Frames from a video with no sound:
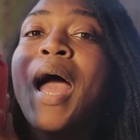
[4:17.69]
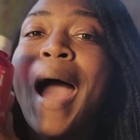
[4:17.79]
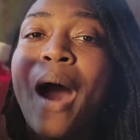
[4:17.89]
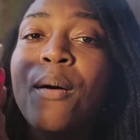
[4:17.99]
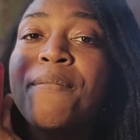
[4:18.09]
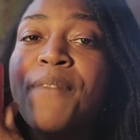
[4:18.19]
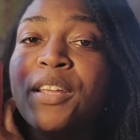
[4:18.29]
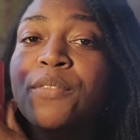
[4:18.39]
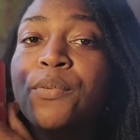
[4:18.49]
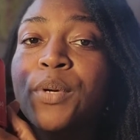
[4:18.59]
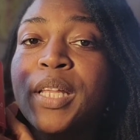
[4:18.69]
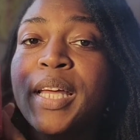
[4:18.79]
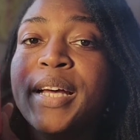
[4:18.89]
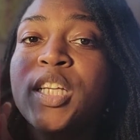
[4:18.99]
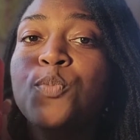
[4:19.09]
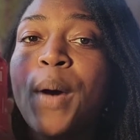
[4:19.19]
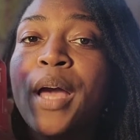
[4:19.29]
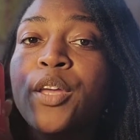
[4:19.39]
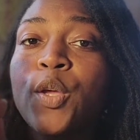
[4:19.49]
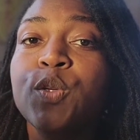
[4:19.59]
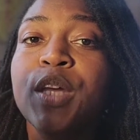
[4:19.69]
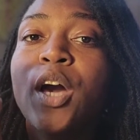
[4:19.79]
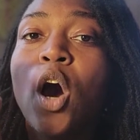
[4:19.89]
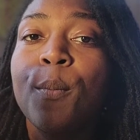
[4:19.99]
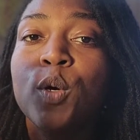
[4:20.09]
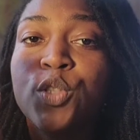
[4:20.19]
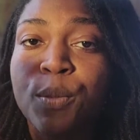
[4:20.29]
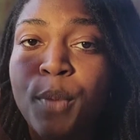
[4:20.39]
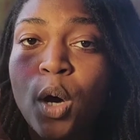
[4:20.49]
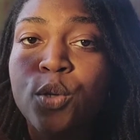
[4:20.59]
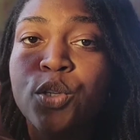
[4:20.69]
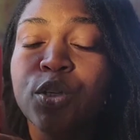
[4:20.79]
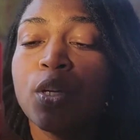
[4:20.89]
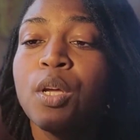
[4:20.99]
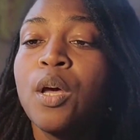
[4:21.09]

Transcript: how effective it really is by using almost the most